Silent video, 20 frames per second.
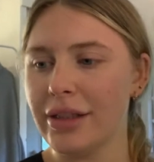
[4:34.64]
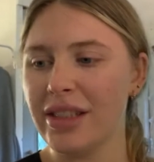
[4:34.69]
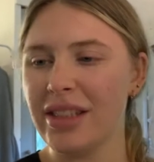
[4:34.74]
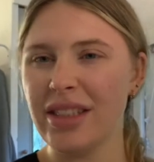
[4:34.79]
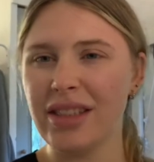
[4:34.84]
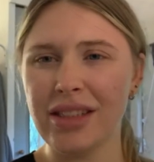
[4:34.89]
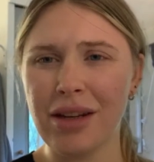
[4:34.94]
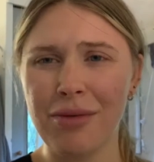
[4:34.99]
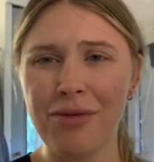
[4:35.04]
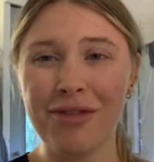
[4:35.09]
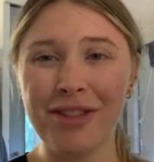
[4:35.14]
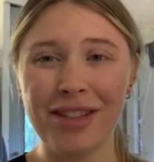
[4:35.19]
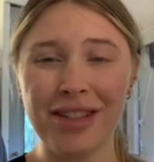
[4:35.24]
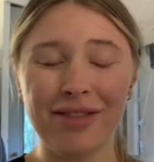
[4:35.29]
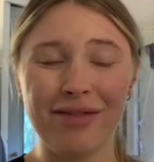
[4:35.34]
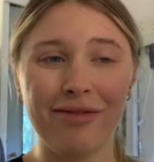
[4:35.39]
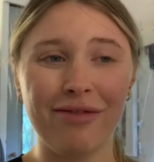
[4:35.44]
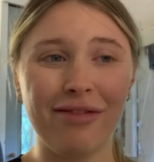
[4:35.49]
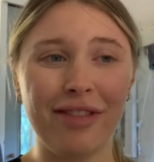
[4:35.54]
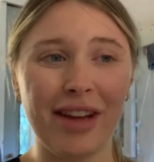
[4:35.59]
just, some of it
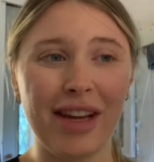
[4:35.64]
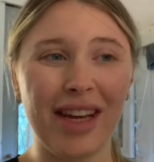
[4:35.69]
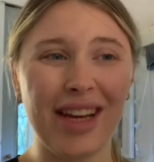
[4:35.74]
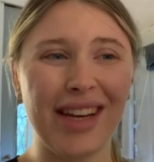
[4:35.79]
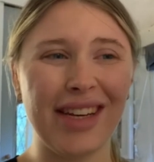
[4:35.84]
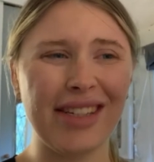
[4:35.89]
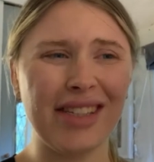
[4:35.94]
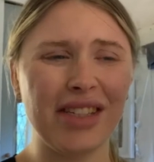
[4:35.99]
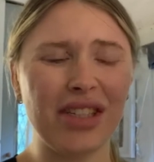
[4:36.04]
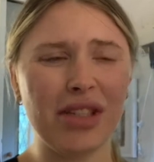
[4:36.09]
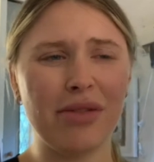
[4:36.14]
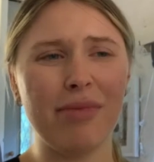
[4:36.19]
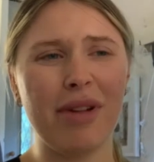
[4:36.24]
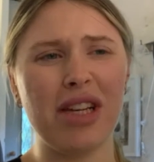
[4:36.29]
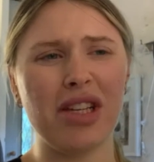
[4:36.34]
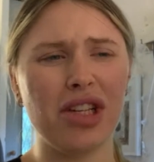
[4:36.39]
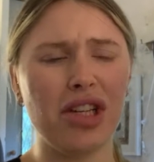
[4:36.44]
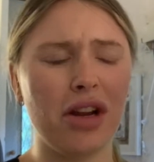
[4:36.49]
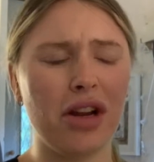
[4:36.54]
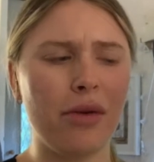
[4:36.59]
didn't fit and it's just
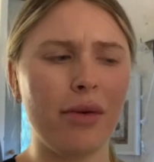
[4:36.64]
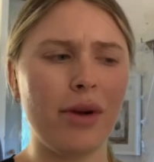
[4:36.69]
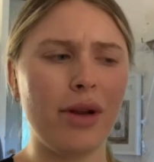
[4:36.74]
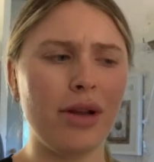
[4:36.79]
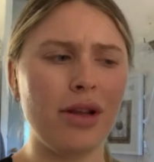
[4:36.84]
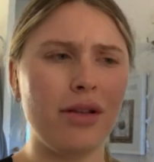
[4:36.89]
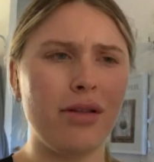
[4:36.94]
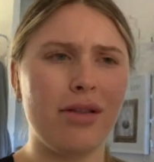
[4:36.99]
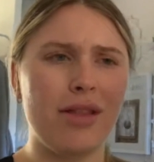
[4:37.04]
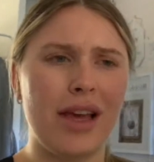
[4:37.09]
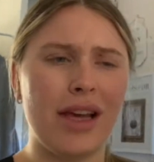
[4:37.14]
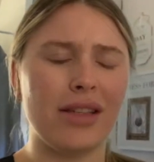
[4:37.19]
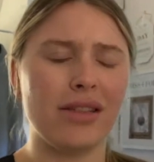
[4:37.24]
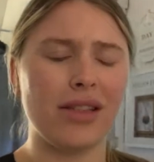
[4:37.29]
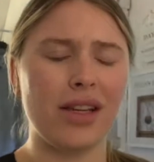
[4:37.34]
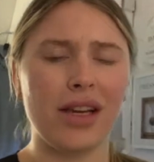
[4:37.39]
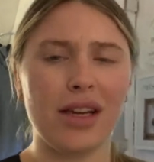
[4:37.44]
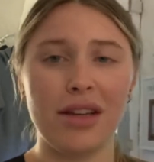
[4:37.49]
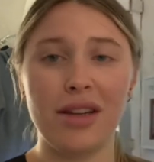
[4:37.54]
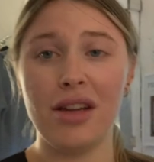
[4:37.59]
made, you know, when things
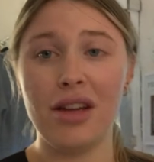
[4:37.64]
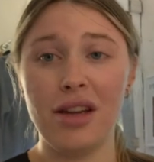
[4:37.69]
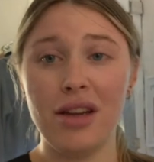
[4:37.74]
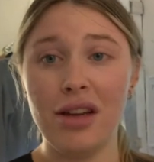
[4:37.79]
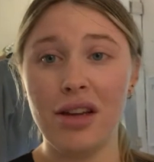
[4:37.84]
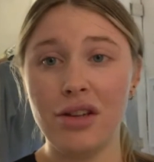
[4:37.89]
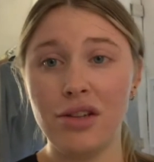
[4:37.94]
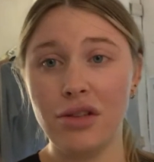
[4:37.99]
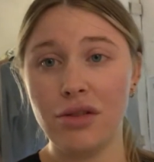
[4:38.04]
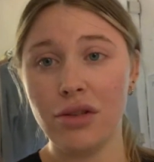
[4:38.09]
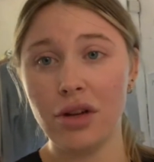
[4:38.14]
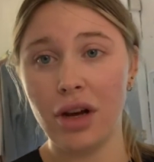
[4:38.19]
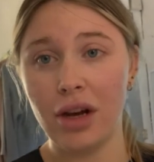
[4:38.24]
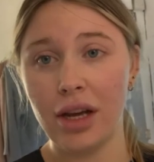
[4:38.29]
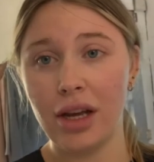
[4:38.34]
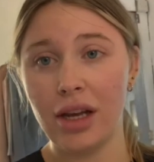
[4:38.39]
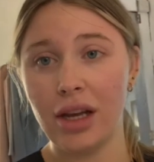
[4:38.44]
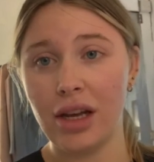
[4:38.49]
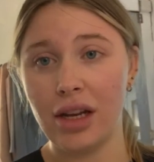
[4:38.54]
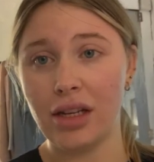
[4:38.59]
like are too
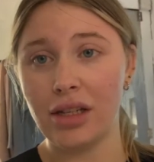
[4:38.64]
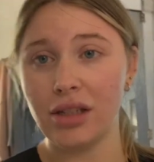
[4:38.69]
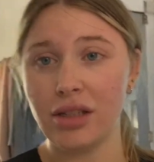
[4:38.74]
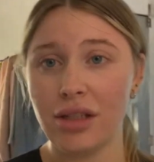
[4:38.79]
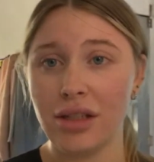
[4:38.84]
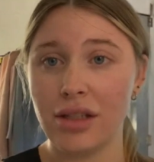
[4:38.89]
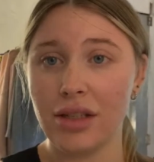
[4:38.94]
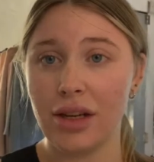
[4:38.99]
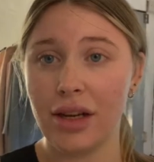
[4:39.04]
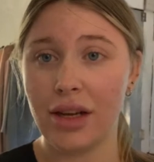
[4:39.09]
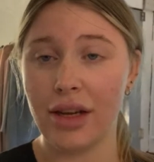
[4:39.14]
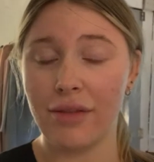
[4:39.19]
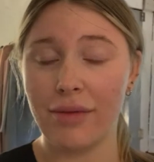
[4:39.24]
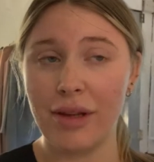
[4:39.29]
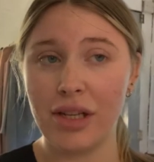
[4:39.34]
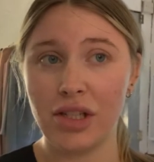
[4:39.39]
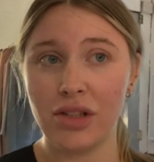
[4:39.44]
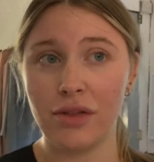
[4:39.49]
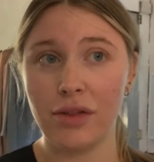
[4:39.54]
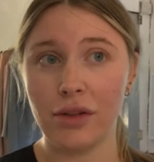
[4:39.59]
tight and it's just like
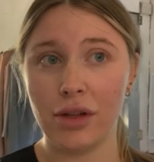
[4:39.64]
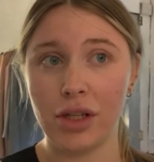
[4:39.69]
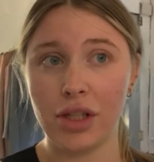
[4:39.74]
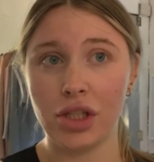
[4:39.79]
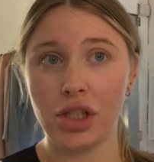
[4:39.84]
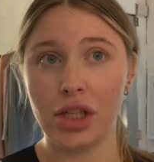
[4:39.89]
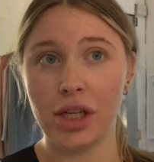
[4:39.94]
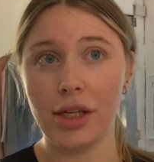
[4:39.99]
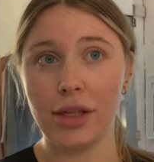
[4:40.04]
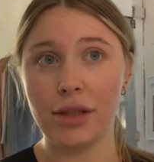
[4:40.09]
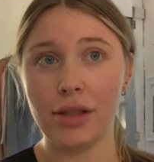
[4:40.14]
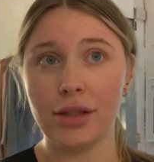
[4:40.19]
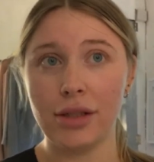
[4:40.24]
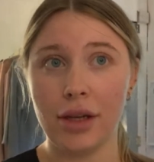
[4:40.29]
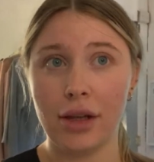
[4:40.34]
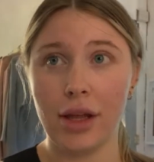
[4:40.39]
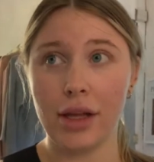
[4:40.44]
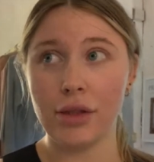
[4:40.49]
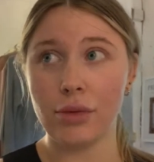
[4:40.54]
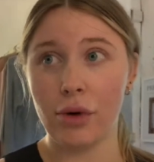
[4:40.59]
makes you feel like shit. So
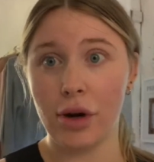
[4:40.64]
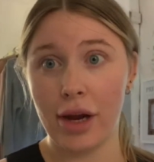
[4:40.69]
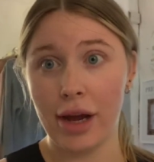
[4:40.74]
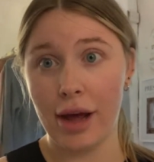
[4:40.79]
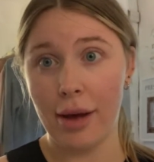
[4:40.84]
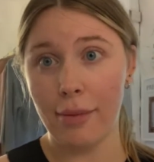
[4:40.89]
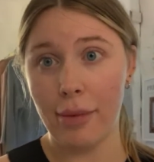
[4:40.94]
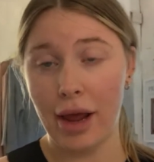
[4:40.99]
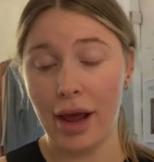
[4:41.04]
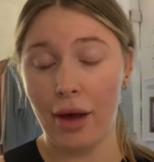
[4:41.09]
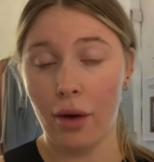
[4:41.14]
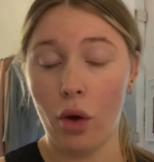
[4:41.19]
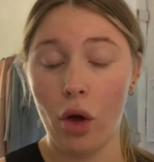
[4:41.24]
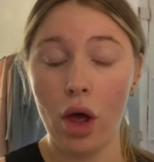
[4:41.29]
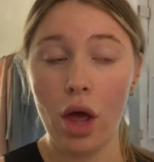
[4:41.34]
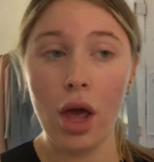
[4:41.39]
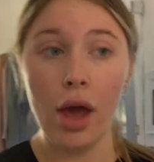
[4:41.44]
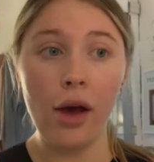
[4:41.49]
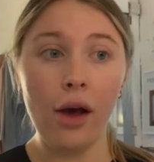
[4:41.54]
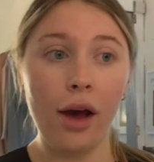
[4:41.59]
that's where I am now.
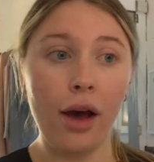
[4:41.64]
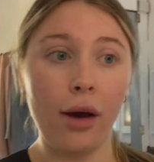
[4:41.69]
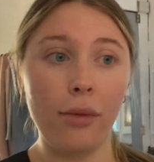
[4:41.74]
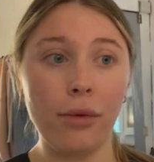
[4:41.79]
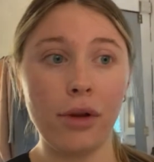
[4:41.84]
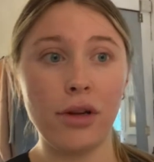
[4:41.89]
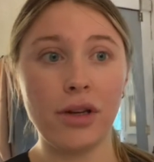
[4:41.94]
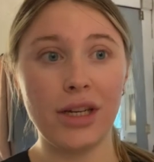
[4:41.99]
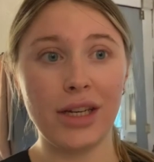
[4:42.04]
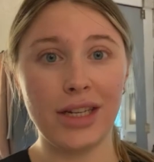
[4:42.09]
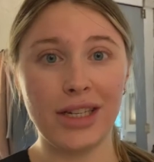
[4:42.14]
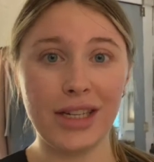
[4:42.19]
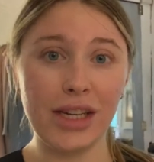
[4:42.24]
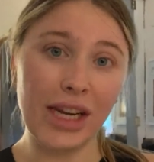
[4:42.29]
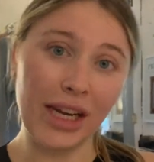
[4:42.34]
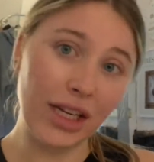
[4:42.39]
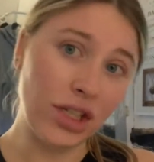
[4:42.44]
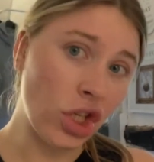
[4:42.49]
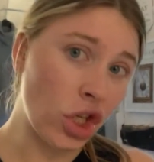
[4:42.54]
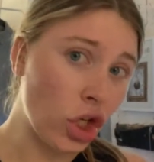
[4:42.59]
I uploaded a
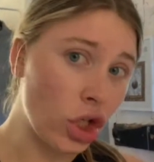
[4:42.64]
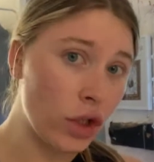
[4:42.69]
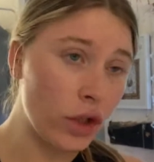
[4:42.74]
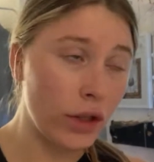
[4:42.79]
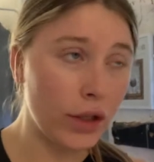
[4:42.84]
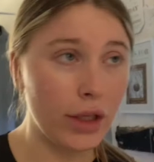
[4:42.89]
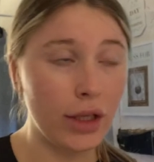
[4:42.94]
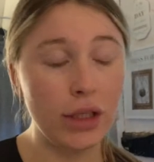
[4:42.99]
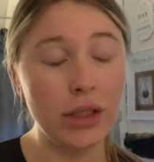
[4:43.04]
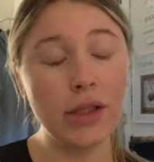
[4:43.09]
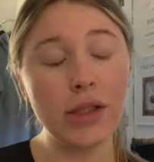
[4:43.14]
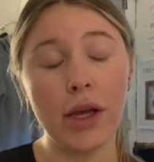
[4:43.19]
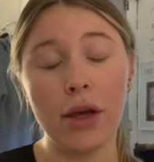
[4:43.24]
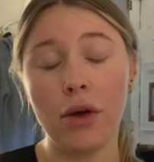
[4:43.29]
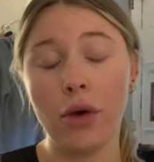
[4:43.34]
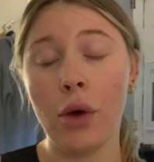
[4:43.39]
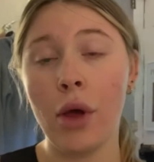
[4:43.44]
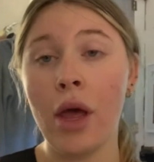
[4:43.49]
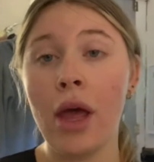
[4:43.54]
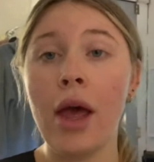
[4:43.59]
TikTok.
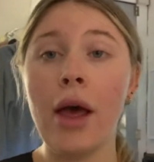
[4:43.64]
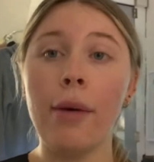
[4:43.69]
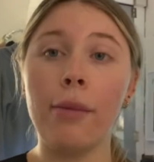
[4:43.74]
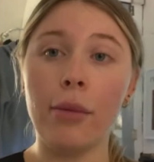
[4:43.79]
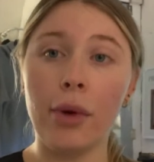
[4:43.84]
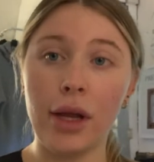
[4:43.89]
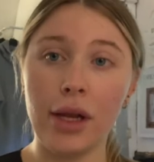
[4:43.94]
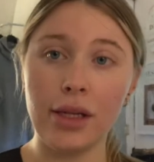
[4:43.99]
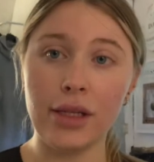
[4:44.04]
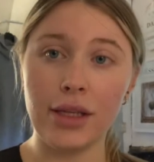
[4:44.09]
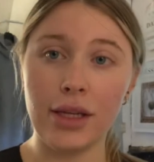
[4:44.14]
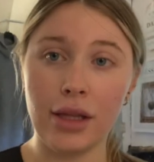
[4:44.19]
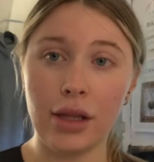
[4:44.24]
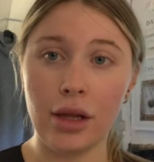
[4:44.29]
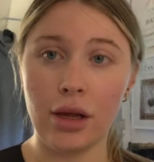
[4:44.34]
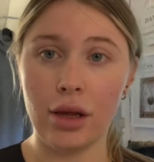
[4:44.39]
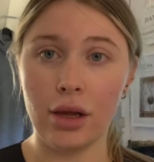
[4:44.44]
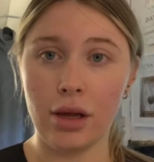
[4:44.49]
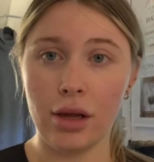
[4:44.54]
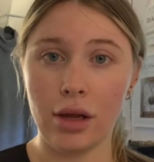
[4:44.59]
So it's in
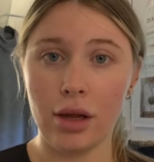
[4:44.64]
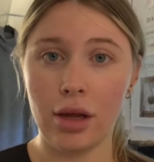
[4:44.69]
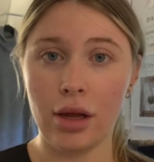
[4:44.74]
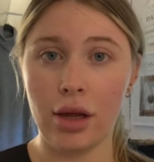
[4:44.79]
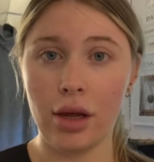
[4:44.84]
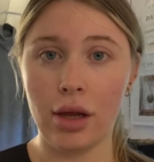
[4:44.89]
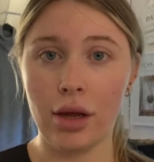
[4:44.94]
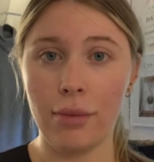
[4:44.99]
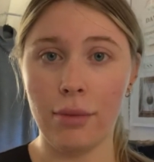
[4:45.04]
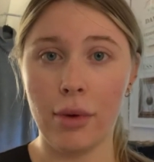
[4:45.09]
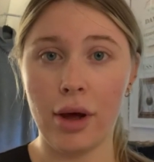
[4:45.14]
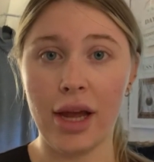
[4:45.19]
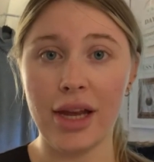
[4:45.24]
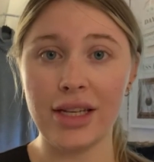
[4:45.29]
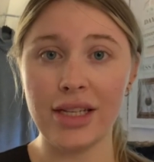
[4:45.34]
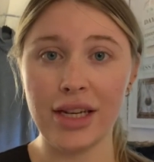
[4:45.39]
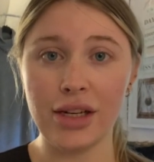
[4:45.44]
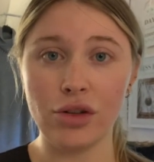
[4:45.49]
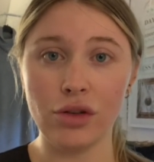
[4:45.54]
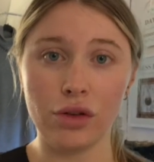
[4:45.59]
the my
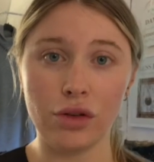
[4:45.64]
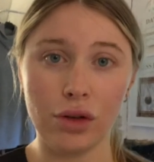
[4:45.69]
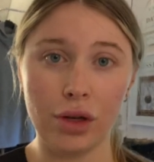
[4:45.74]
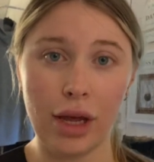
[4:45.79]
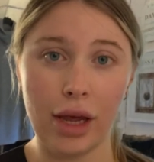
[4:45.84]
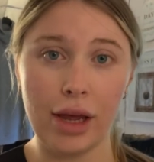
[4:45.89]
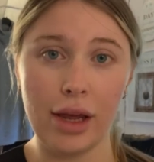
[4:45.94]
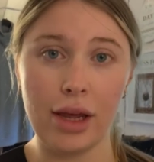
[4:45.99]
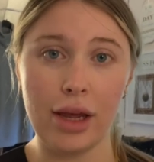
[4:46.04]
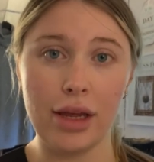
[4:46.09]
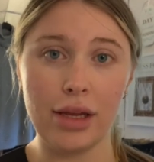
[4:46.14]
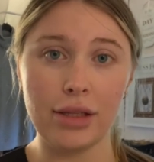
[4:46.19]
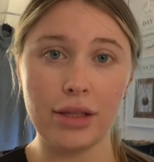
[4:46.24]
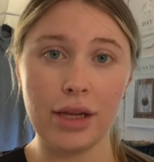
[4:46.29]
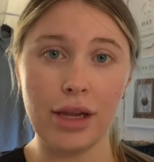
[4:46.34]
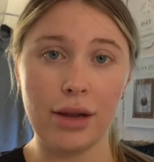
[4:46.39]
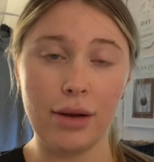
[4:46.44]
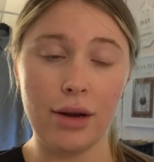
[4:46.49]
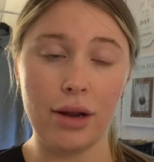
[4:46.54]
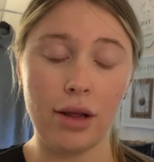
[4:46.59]
TikTok is
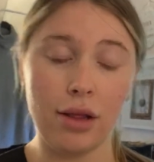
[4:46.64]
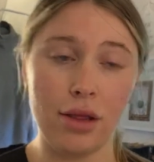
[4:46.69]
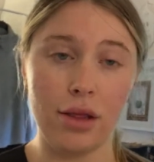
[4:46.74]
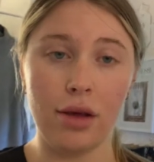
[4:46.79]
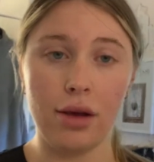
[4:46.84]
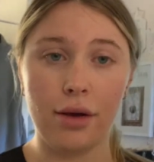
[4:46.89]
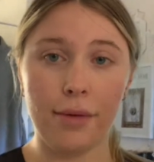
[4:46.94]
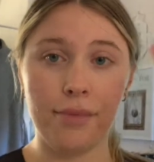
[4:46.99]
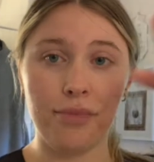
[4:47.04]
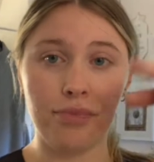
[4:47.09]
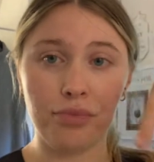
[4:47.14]
in the